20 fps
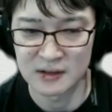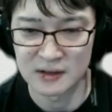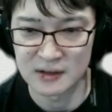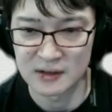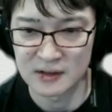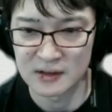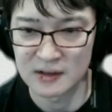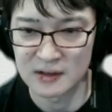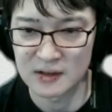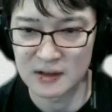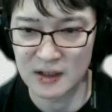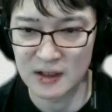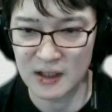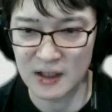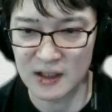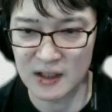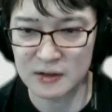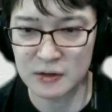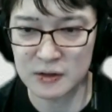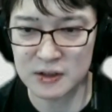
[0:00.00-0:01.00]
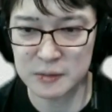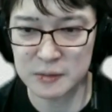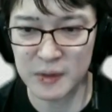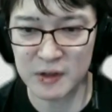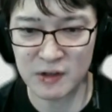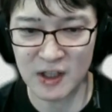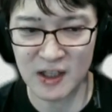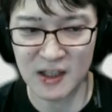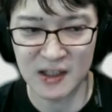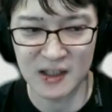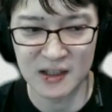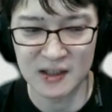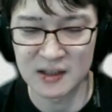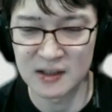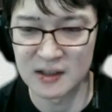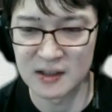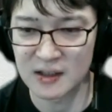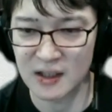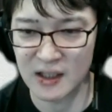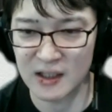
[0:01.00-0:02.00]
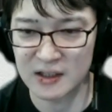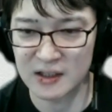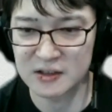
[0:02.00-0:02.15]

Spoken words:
requirements for the recommend model.